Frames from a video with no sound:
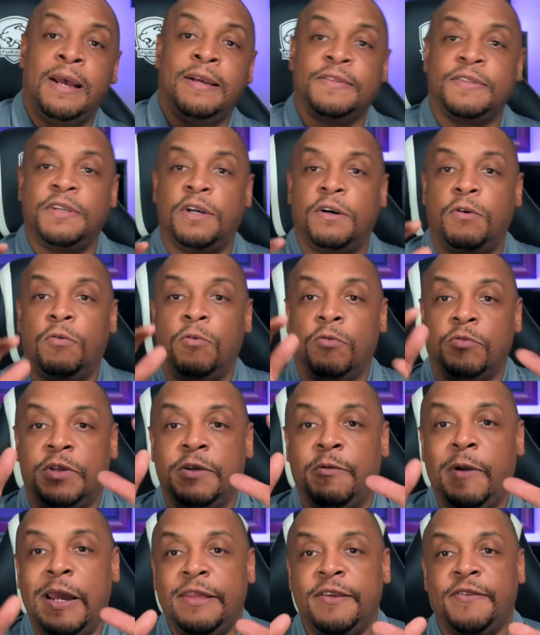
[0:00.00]
So
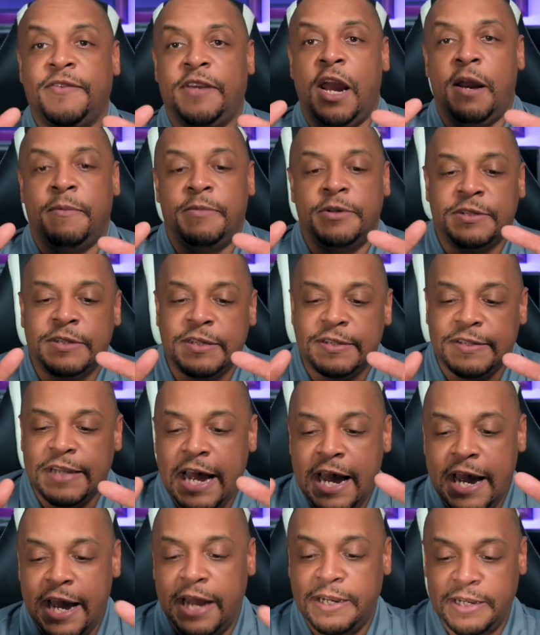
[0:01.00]
the way this camera is
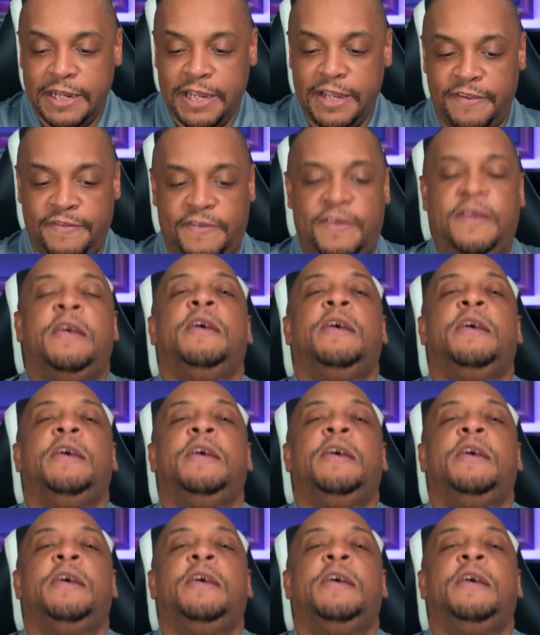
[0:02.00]
designed is